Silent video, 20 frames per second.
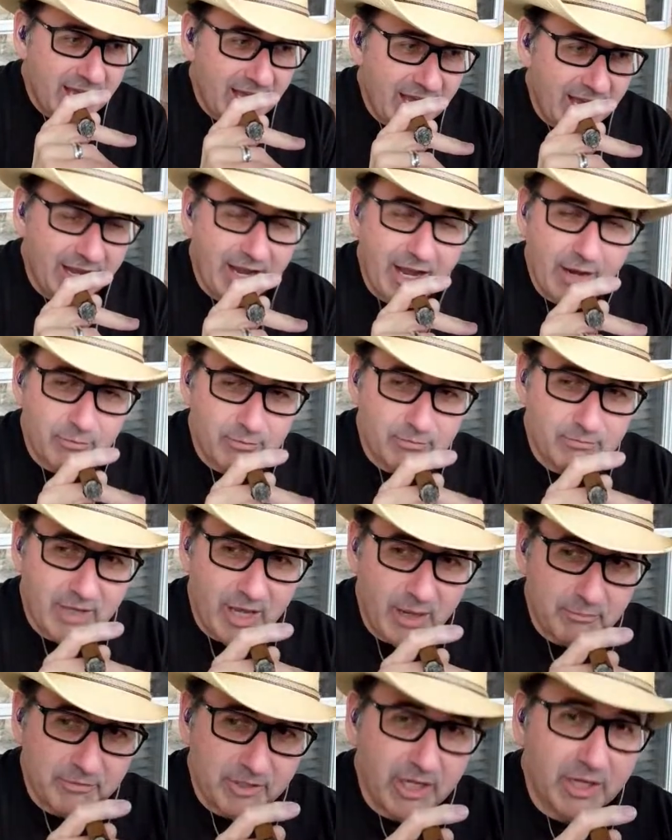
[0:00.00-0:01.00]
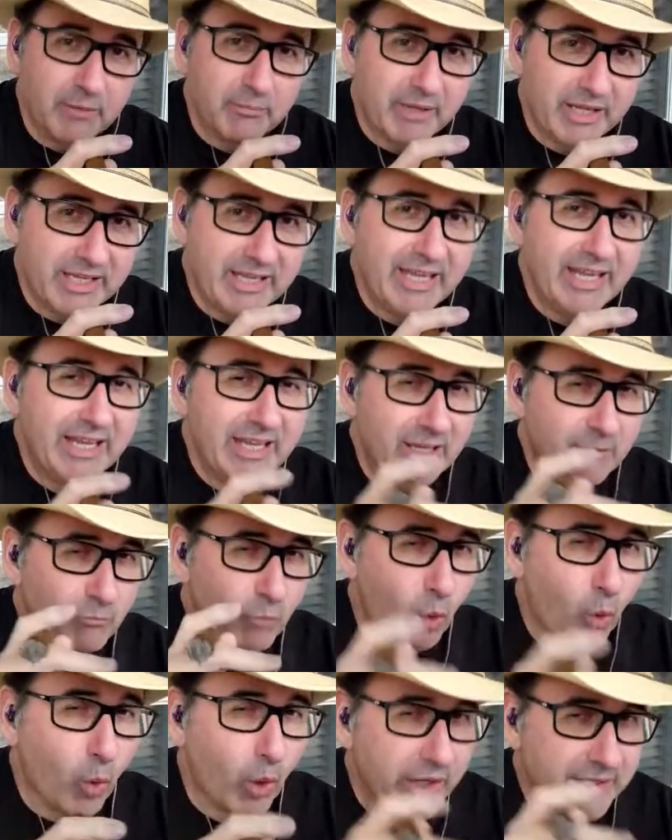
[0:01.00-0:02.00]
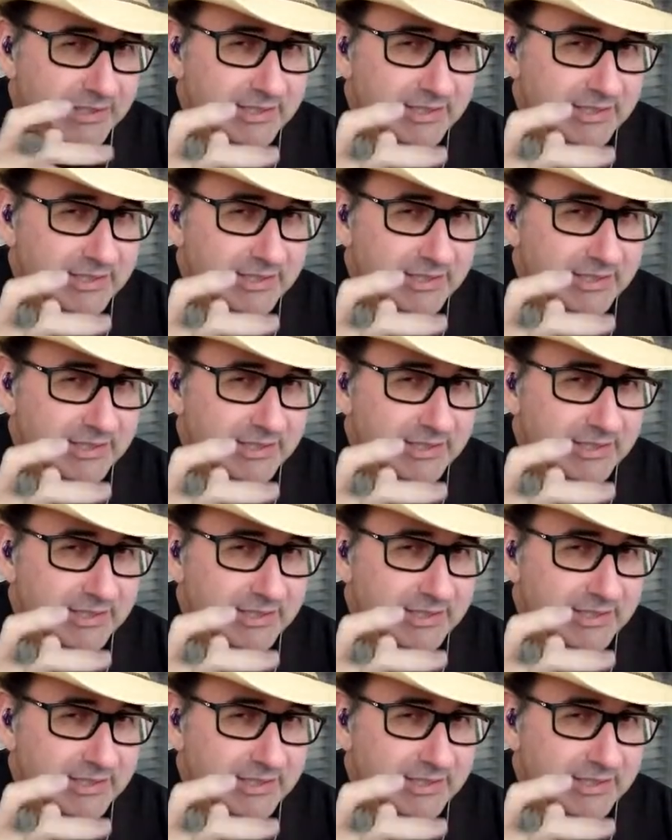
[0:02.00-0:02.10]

I'm going to be getting more